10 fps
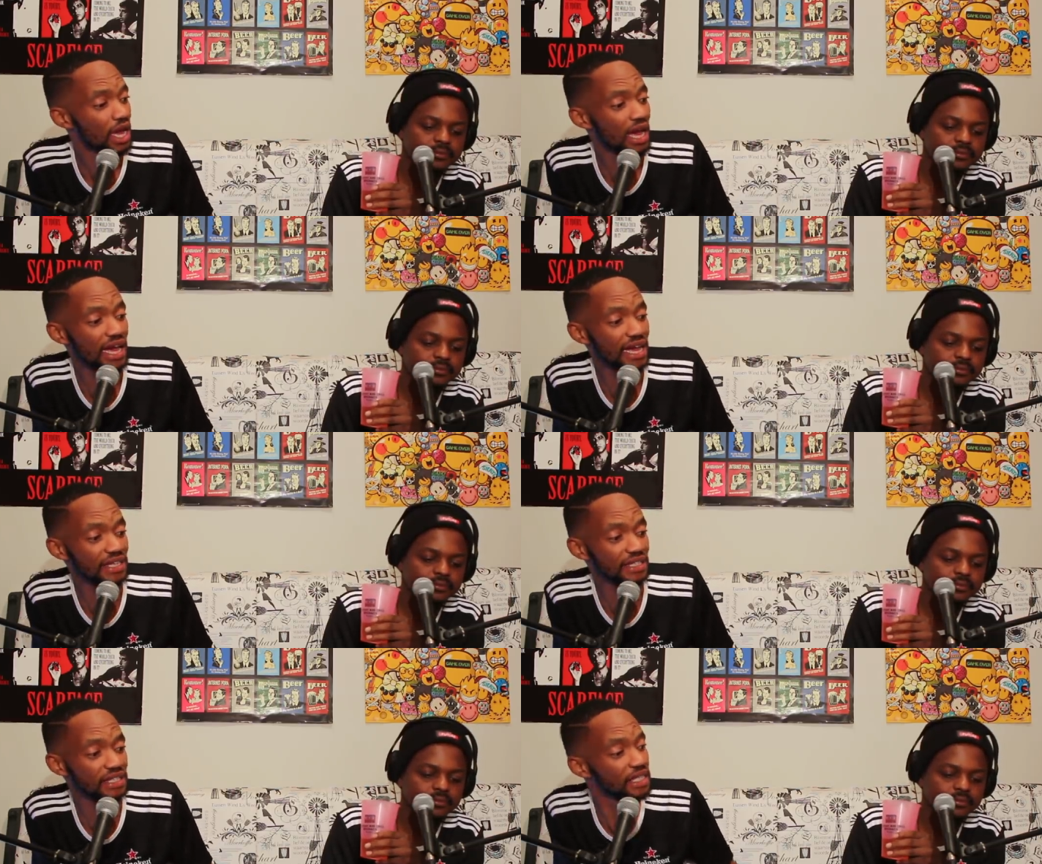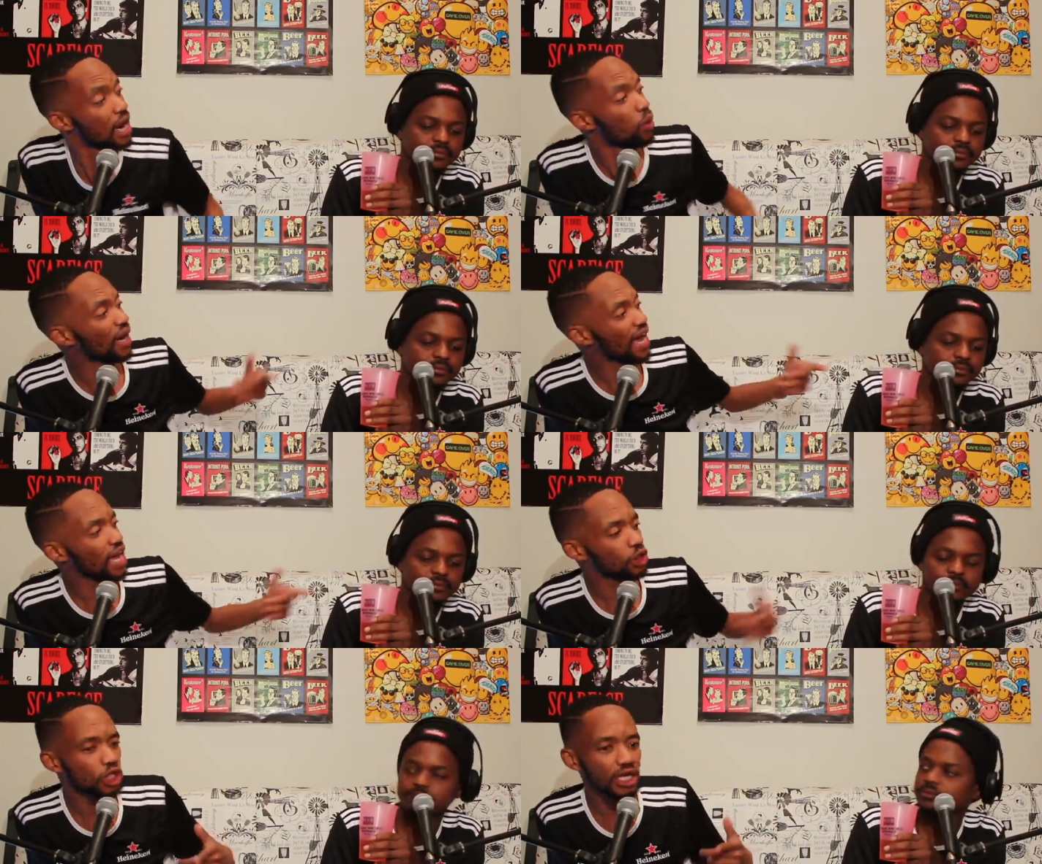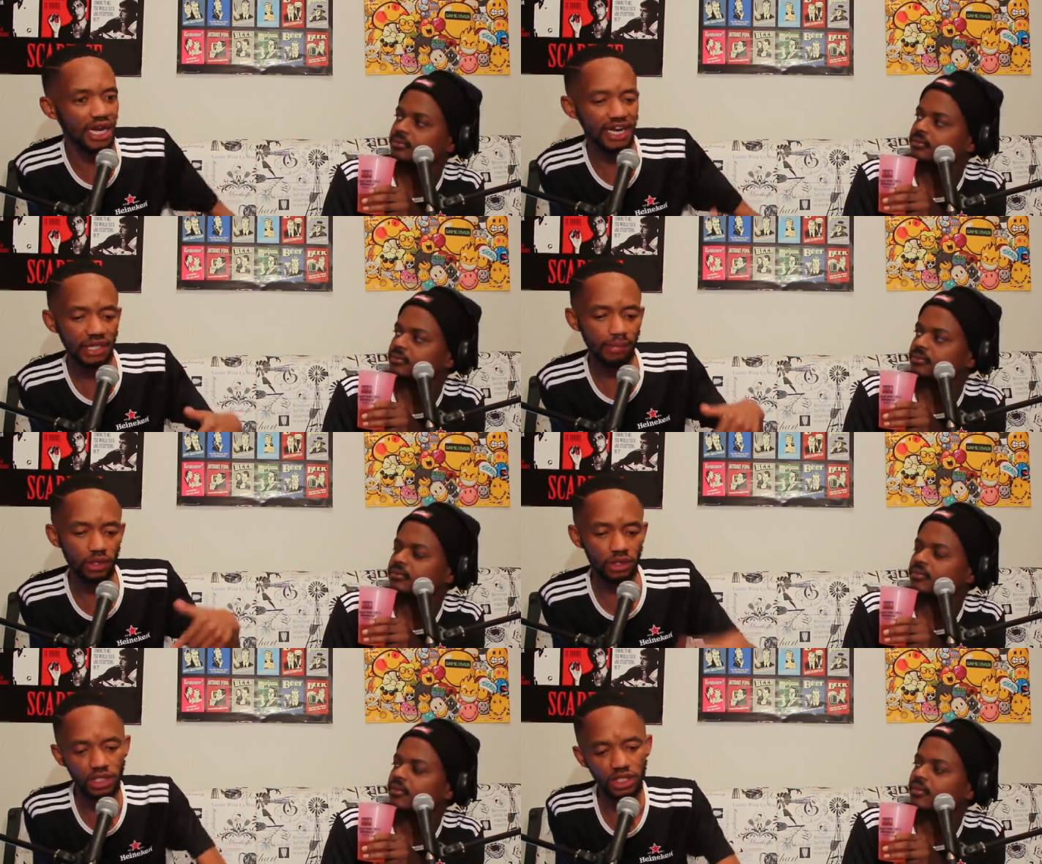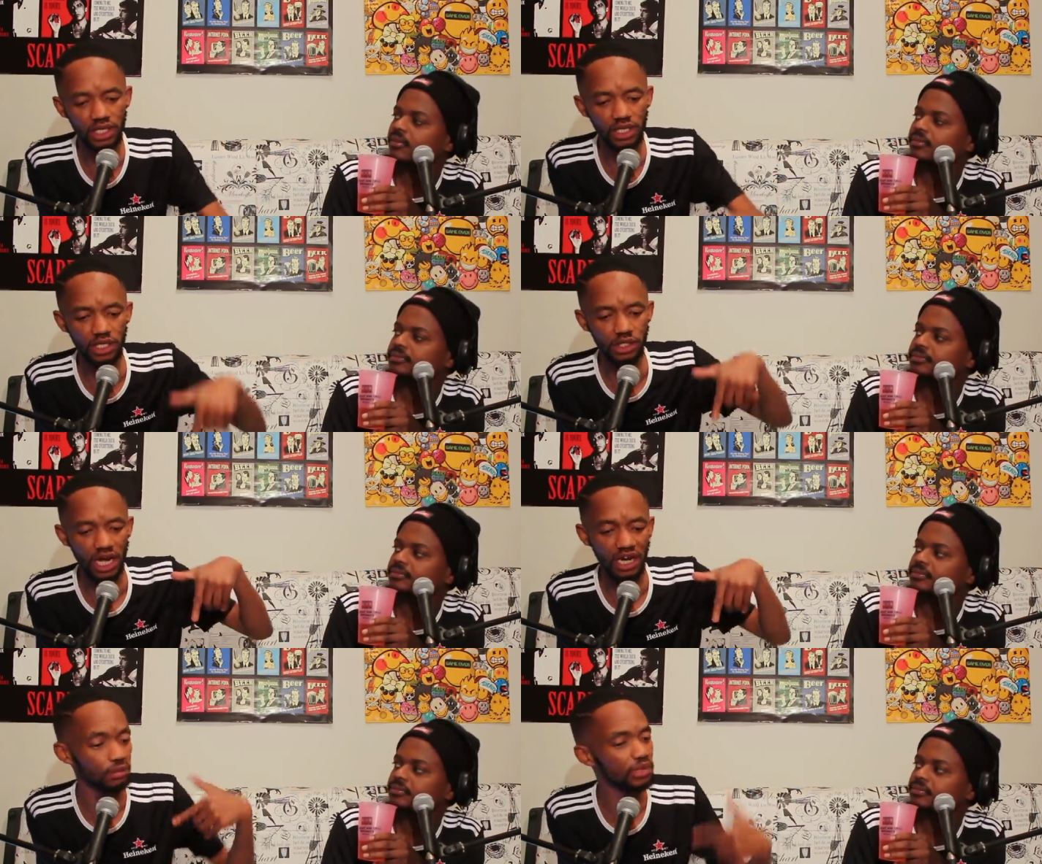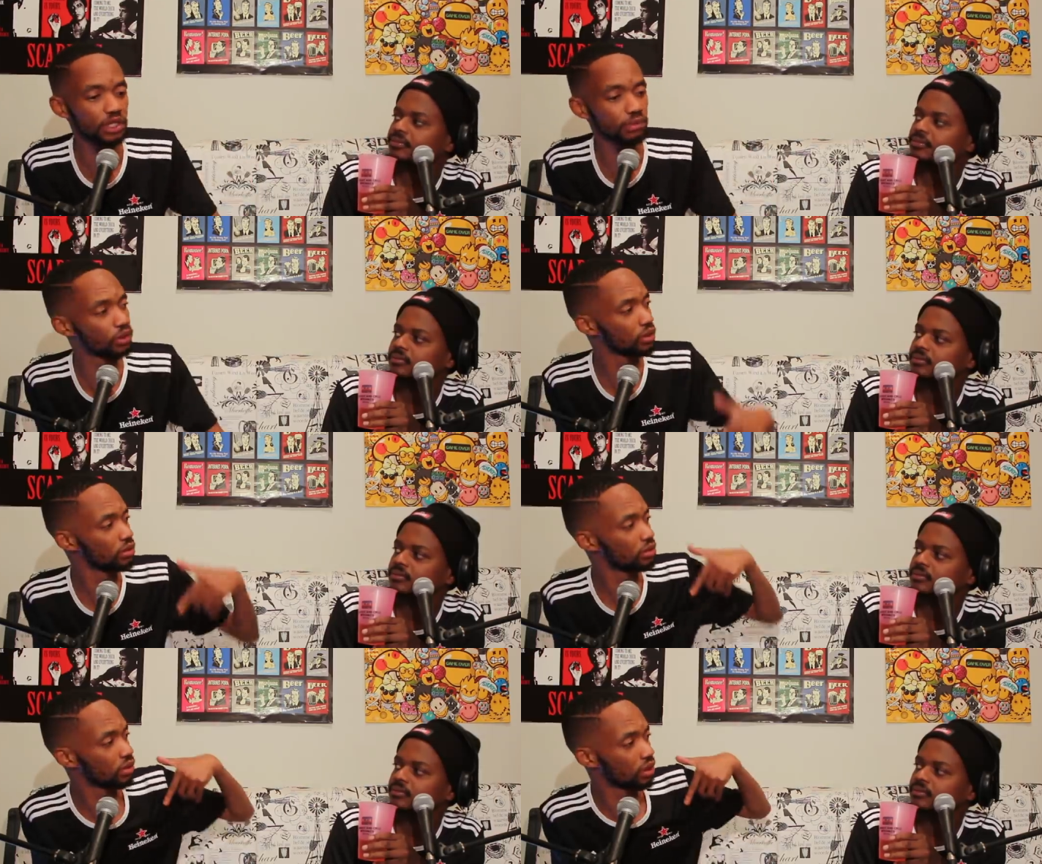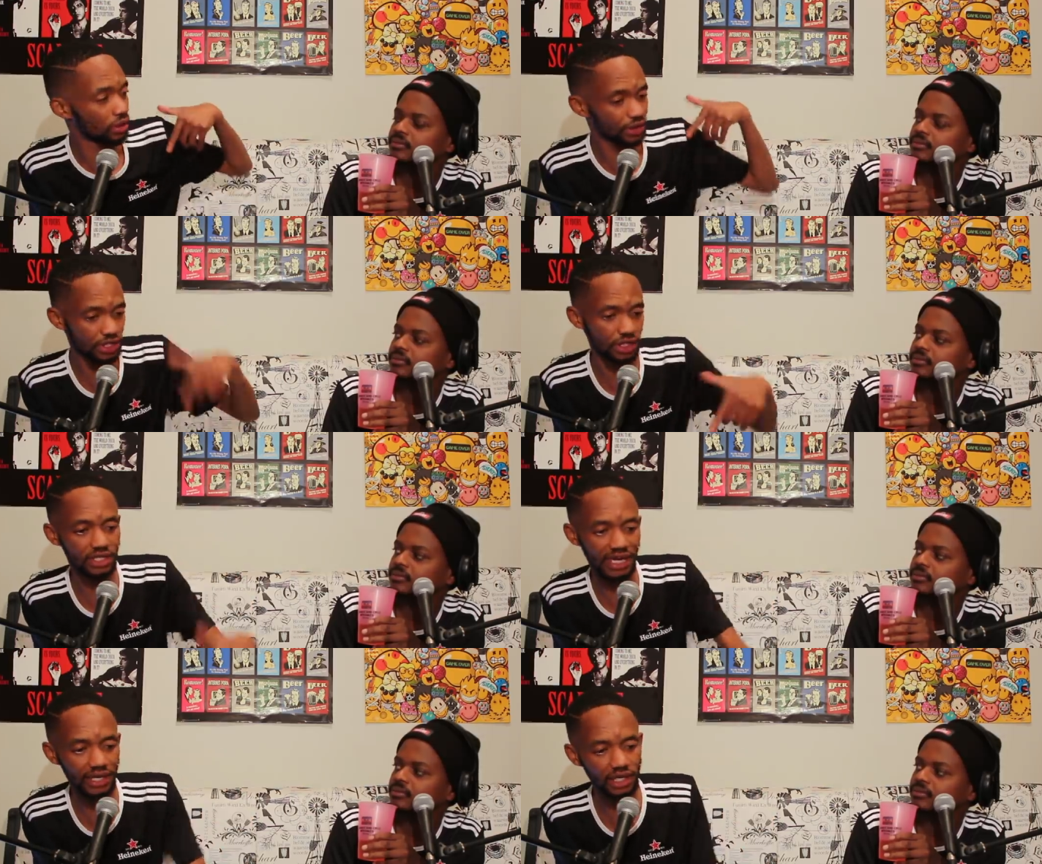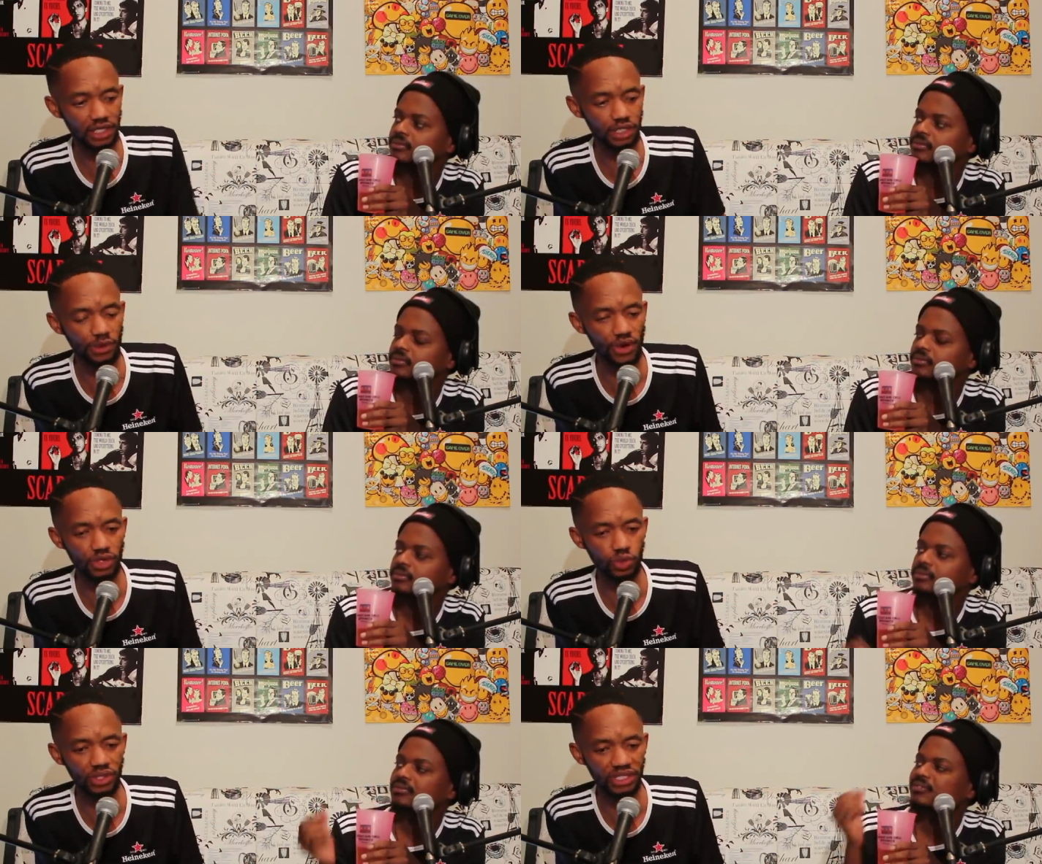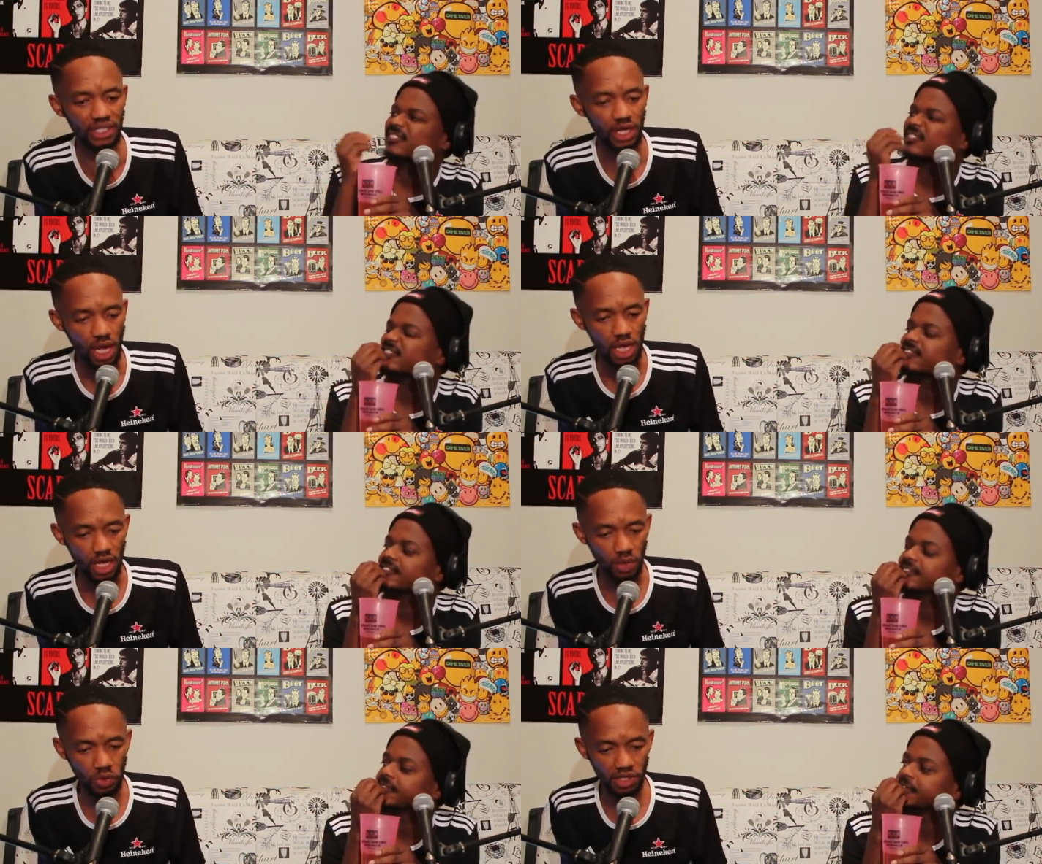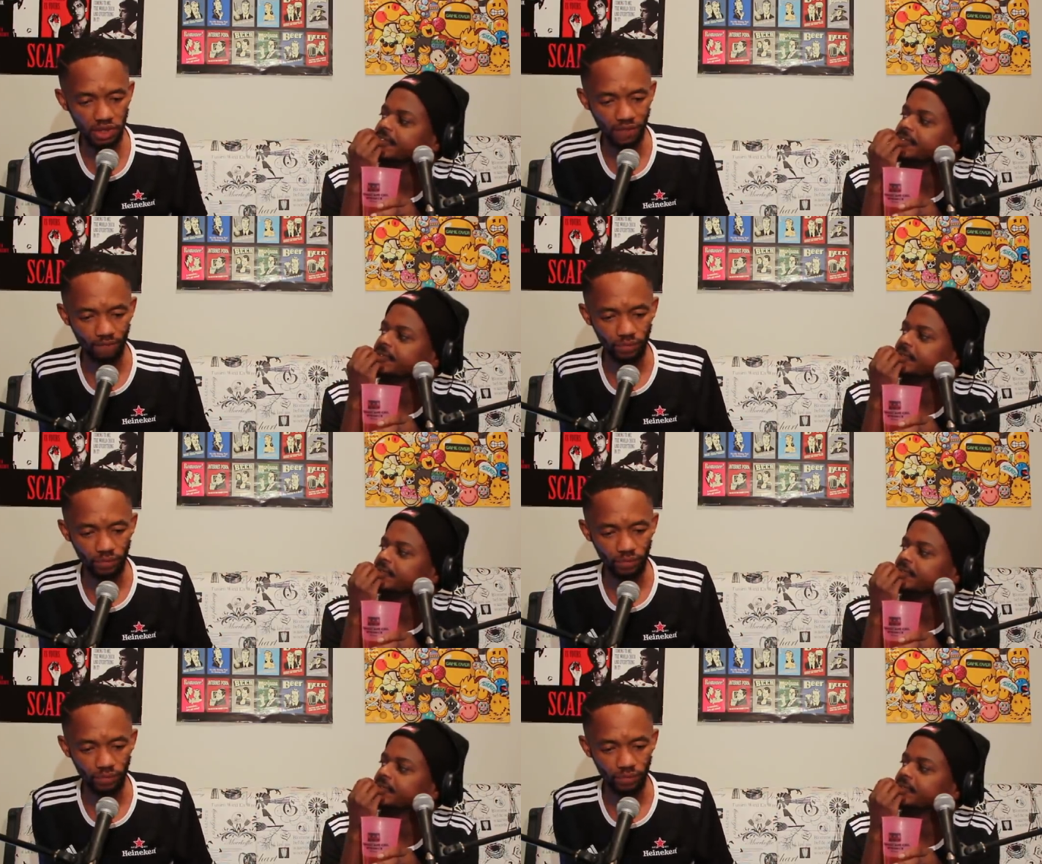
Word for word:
Speaker 1: Okay. And what I actually liked about this year's Unmissable or this year's Heineken experience was that it was